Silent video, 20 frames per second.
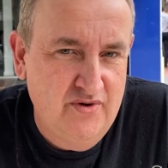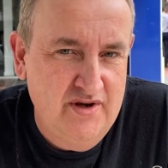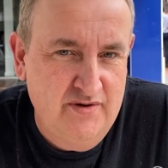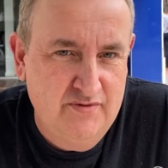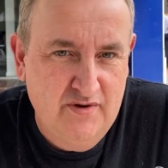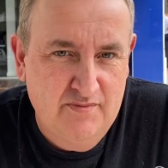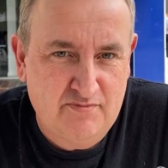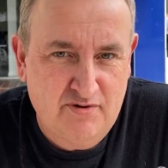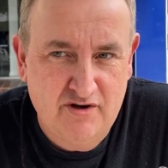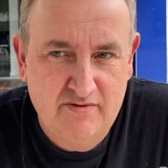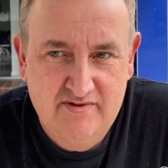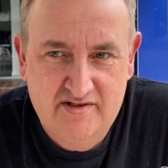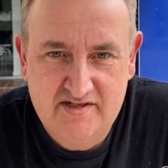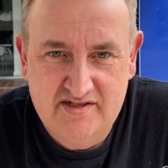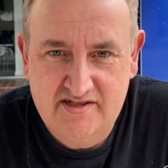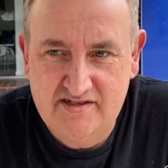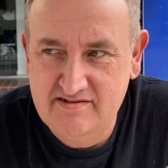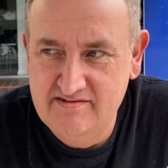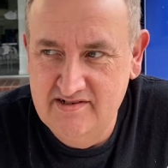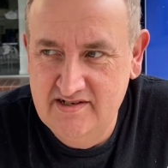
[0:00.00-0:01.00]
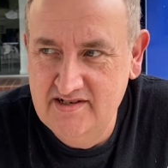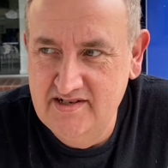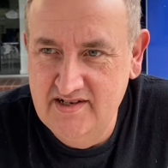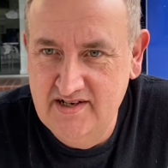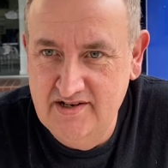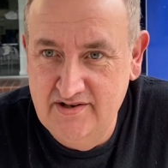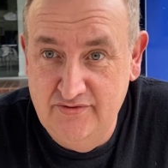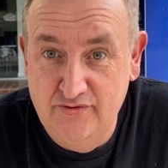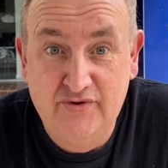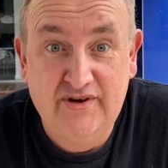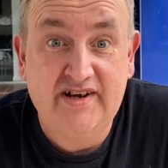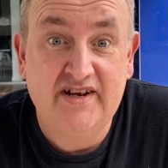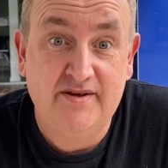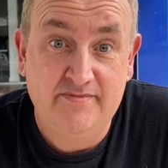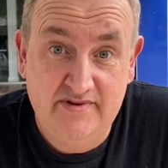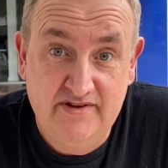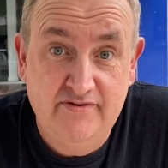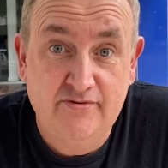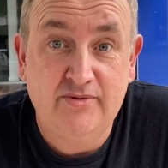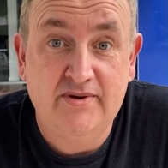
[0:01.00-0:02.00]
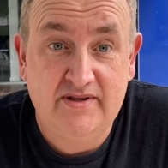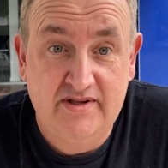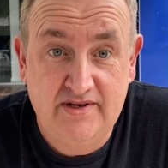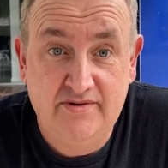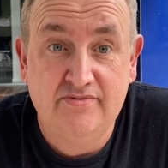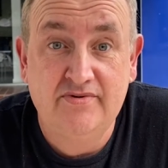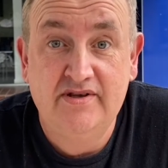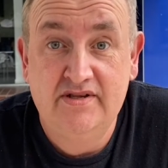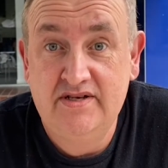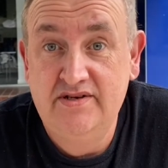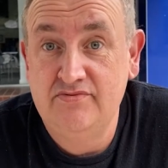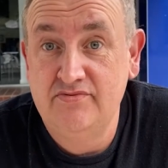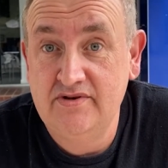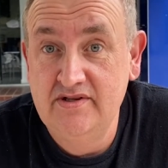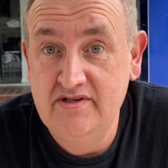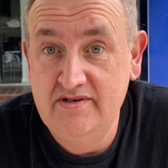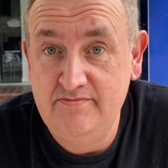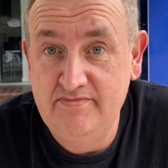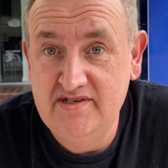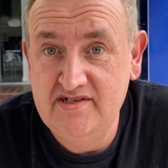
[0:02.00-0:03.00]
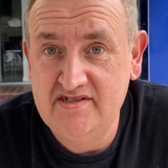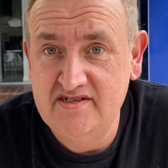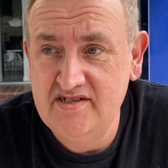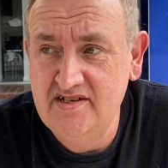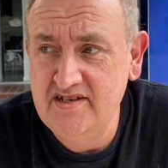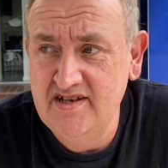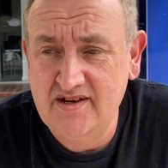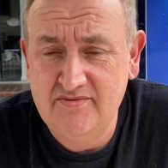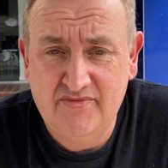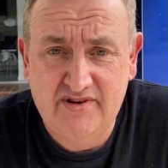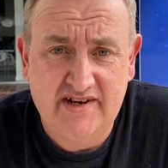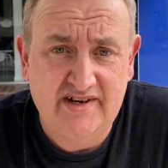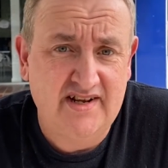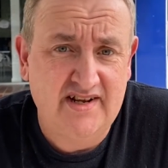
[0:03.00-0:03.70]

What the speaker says: were promised we're going to be really busy and we're going to